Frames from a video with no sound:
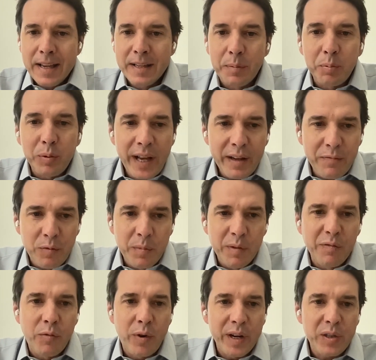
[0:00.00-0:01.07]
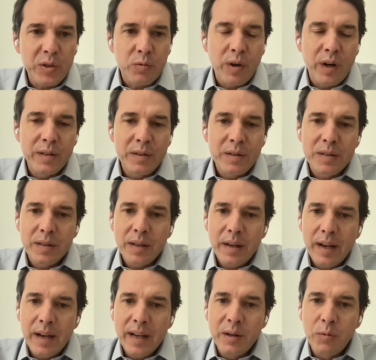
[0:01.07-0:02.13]
is a platform of restaurants
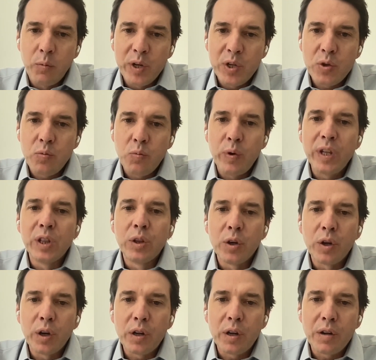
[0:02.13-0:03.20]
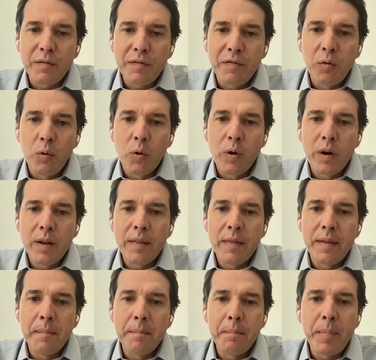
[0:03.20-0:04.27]
in which we look for
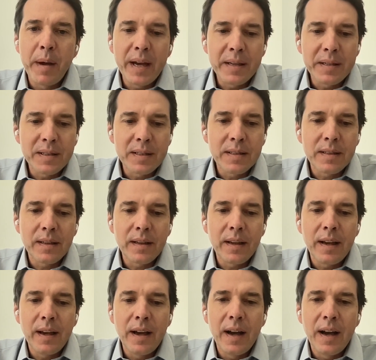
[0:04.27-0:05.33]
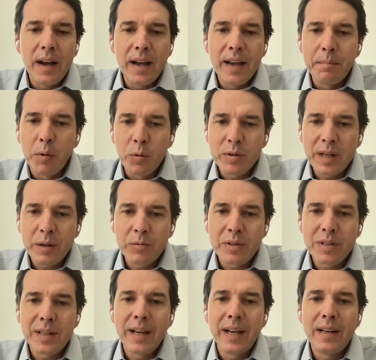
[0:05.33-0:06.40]
the best and most
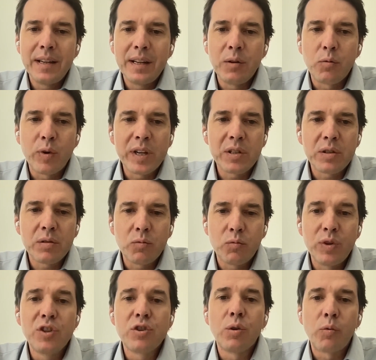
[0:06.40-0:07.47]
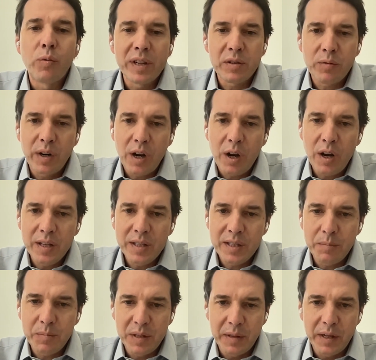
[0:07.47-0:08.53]
outstanding regional restaurant
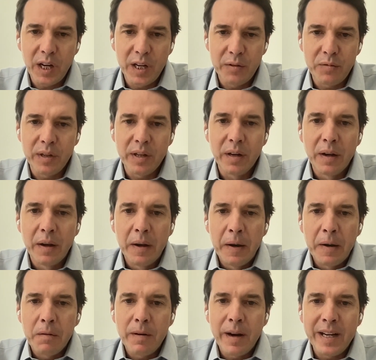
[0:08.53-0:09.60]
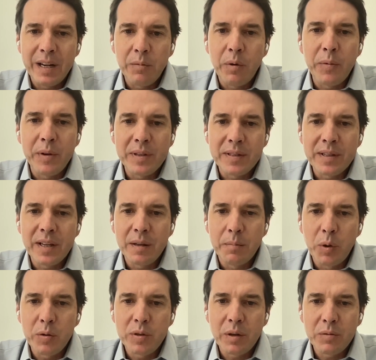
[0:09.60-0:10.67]
concepts in the country. Right. And when we say
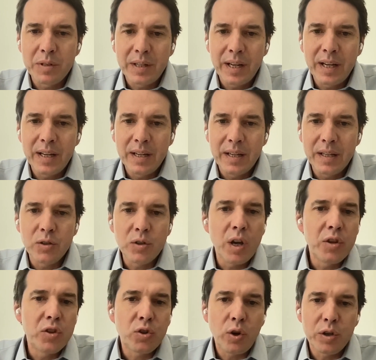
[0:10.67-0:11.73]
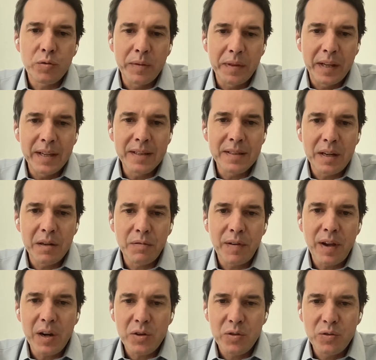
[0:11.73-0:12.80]
the most outstanding, it starts with guest
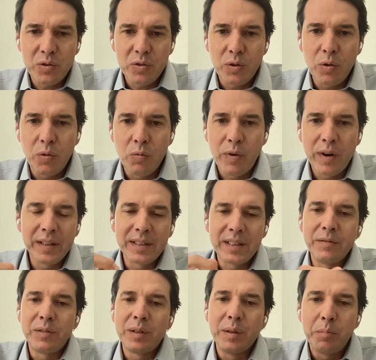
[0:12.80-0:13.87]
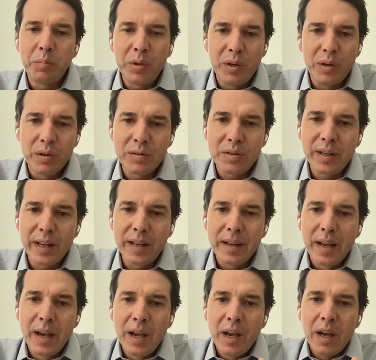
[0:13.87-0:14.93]
satisfaction. So relative to the peer
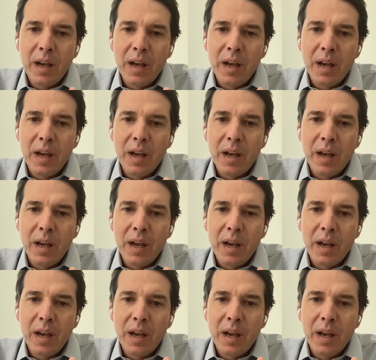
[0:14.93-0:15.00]
set,